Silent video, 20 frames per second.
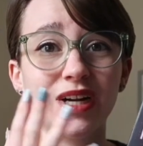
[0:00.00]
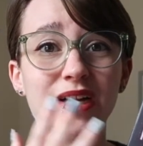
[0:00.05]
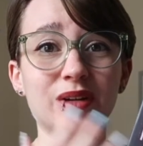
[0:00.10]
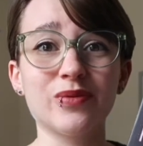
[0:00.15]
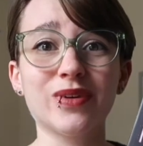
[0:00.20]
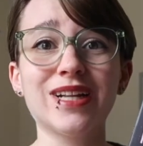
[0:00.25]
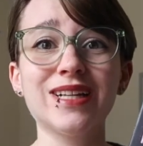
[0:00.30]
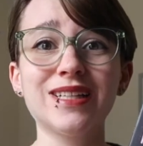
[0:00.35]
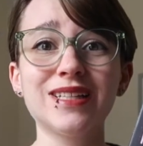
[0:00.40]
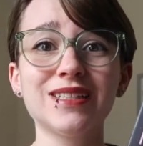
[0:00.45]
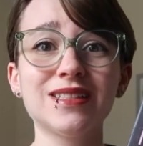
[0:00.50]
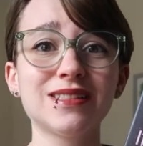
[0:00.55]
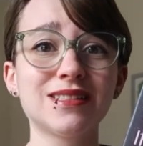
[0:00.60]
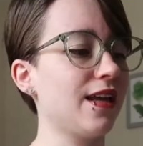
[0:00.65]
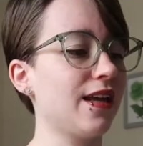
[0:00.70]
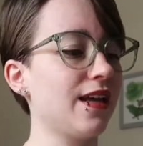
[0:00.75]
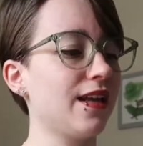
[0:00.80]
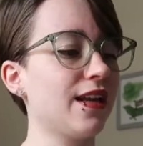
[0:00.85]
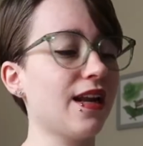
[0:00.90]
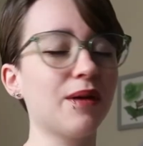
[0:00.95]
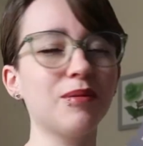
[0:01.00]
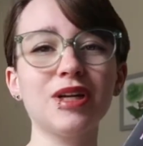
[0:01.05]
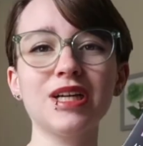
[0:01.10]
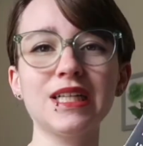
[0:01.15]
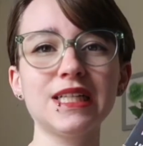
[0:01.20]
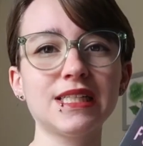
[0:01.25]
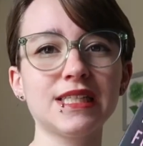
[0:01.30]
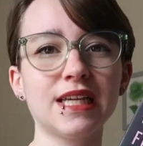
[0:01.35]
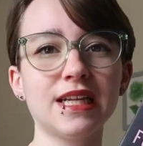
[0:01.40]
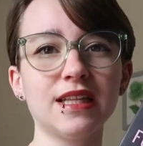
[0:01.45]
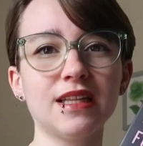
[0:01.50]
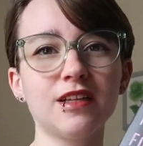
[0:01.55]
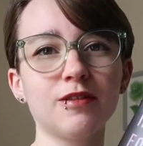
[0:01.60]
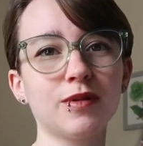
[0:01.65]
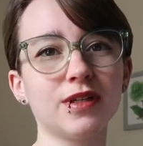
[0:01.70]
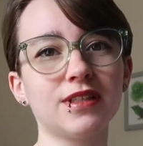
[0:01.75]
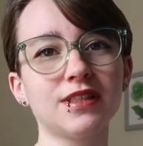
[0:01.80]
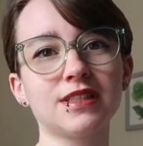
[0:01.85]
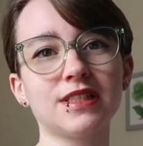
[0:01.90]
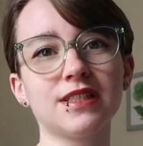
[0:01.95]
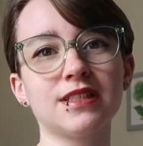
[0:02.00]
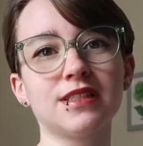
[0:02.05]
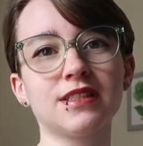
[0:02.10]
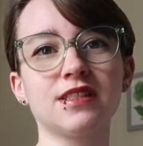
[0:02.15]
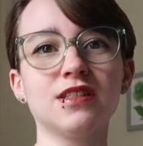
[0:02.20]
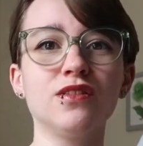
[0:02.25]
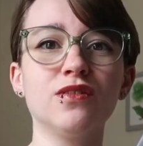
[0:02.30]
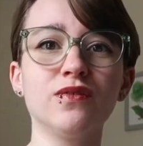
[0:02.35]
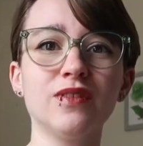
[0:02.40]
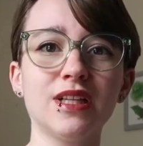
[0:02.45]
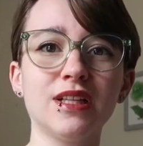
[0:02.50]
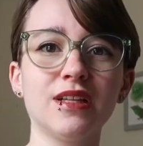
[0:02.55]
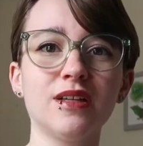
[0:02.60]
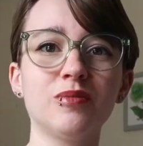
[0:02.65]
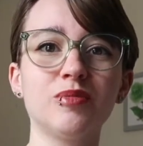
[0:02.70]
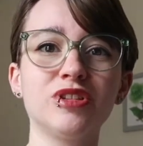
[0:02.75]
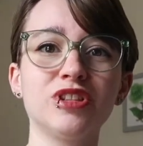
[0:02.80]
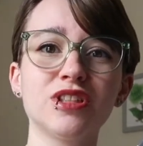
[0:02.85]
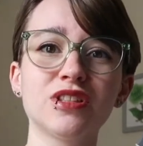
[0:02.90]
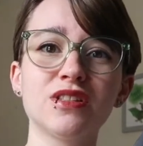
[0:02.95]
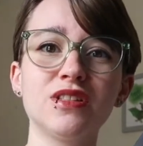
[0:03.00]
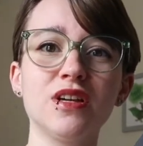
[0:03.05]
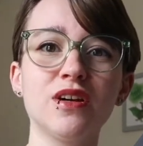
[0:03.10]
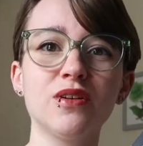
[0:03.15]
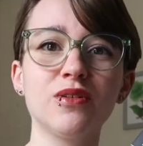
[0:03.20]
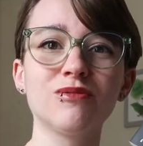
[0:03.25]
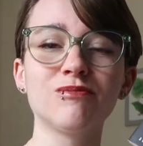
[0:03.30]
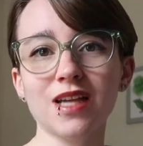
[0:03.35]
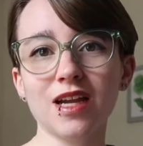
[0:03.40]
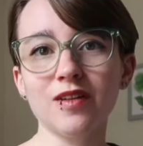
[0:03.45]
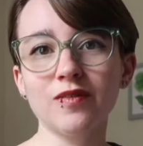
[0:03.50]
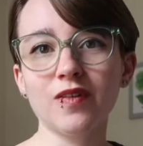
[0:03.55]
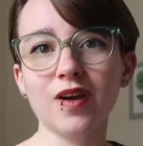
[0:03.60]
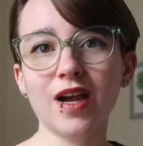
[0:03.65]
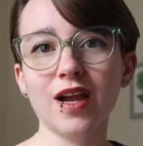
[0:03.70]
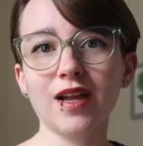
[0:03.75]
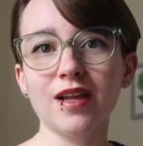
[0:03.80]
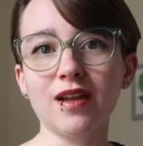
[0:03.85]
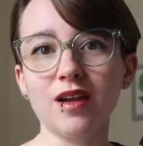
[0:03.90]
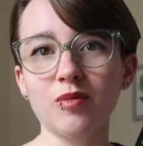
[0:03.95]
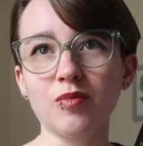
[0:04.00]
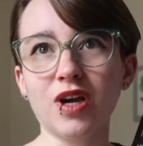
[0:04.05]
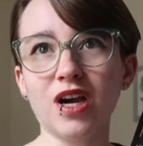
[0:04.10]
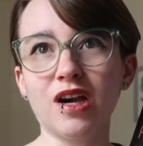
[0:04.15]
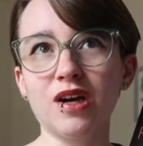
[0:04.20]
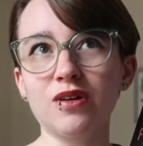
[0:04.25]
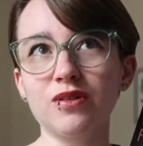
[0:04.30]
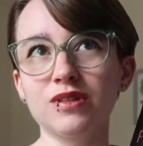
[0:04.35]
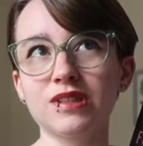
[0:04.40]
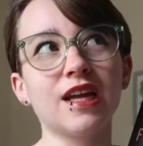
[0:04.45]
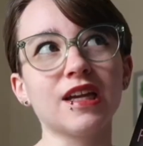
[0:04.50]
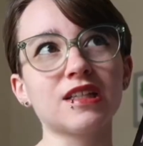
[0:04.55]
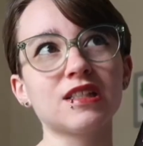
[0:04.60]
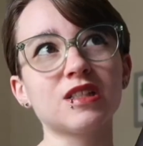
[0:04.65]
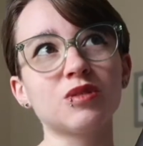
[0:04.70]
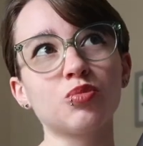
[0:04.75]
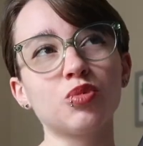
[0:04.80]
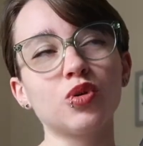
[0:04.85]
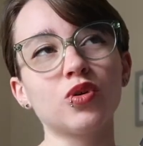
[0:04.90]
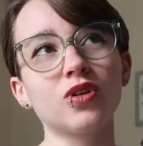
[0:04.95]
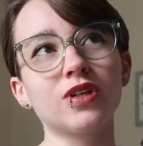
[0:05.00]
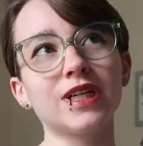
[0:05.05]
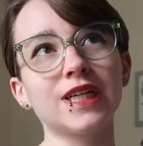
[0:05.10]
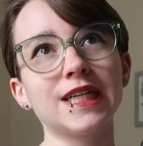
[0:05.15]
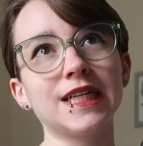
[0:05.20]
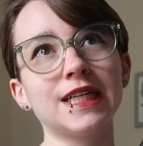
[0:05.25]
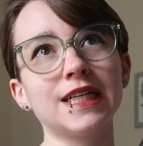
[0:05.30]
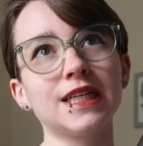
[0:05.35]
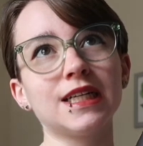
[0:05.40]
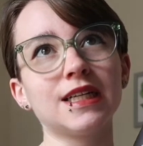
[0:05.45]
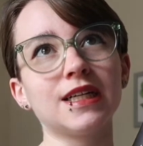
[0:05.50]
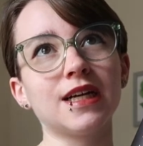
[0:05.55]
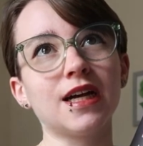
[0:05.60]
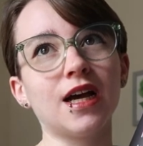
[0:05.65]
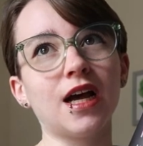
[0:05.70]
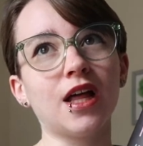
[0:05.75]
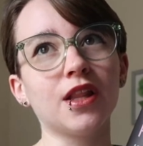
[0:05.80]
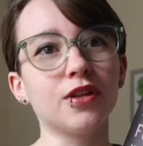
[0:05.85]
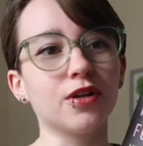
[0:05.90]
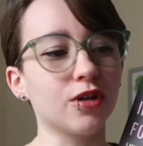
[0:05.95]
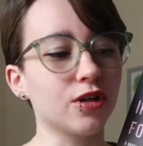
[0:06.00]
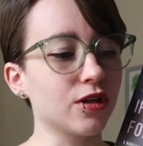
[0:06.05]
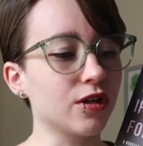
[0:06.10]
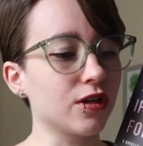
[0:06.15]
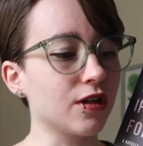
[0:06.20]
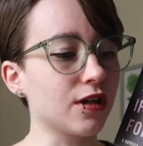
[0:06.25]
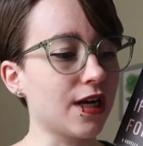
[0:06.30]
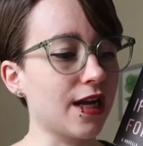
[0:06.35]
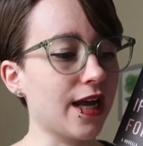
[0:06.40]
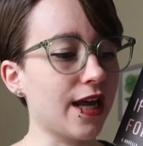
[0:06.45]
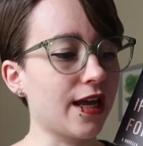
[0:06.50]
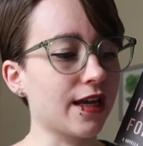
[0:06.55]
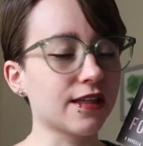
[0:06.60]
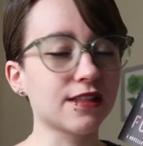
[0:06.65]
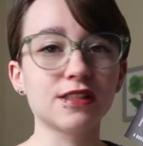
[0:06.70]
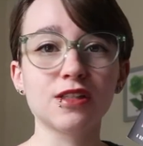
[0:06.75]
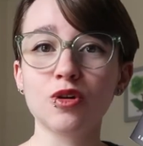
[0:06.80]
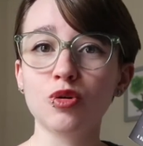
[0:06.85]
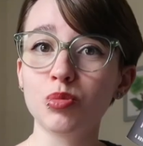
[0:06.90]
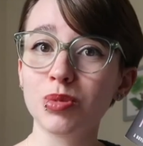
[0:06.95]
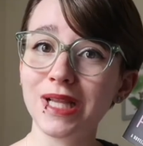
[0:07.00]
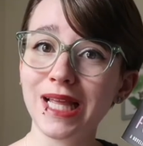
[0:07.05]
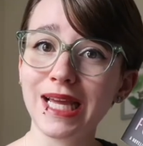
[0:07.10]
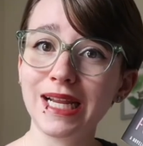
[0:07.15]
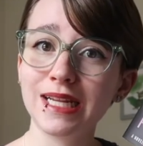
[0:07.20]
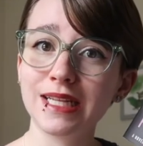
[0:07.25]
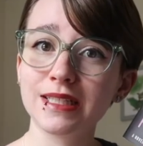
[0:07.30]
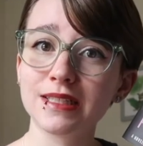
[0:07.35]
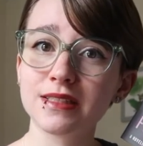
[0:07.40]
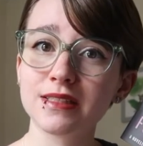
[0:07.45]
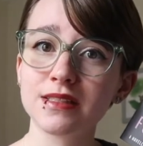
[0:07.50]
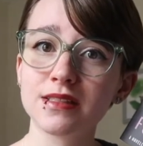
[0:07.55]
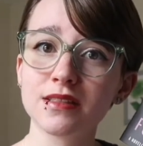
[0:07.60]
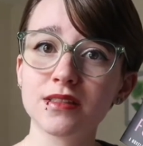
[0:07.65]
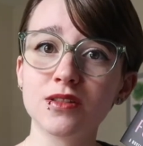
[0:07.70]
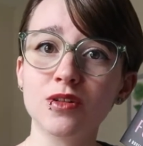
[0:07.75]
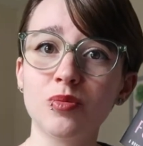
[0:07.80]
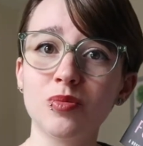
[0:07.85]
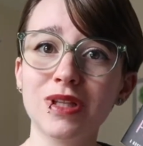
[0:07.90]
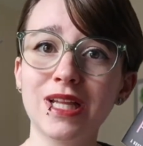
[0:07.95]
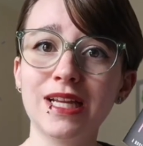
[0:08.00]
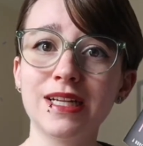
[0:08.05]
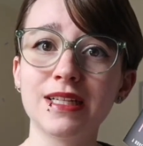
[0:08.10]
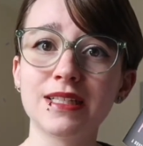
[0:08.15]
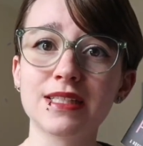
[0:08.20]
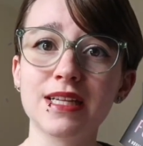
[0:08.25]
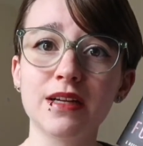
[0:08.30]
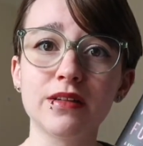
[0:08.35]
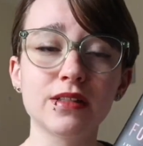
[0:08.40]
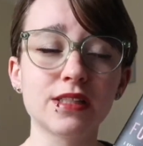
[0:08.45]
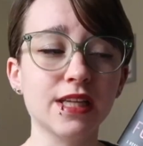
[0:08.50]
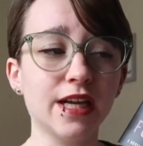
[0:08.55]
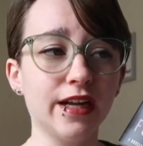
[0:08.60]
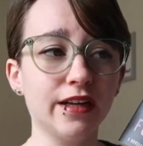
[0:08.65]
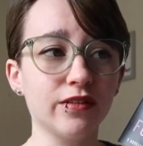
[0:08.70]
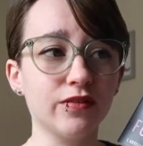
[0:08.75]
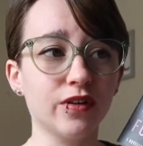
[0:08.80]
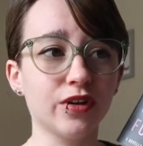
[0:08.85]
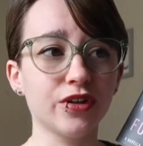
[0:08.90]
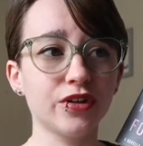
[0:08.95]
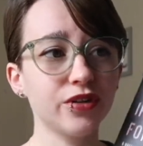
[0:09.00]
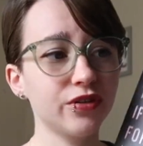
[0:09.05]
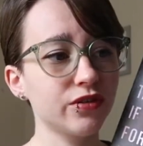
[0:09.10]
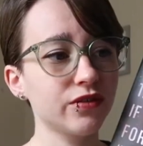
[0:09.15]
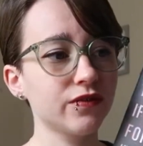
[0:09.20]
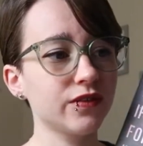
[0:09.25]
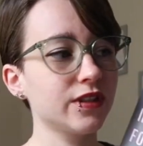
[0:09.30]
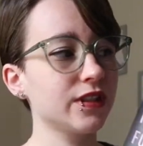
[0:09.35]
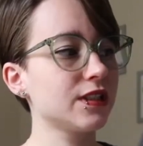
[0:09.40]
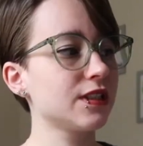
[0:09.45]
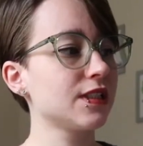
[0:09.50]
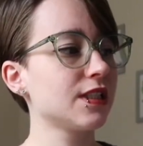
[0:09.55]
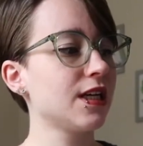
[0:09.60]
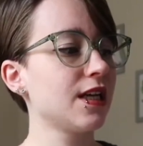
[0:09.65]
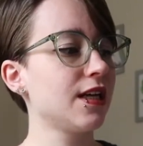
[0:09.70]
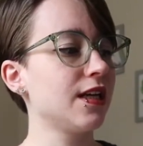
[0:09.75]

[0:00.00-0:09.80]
I read this. And I'm not gonna say anything about this because it's a novella, but just know sci-fi about exploring other exoplanets, so planets outside of our universe.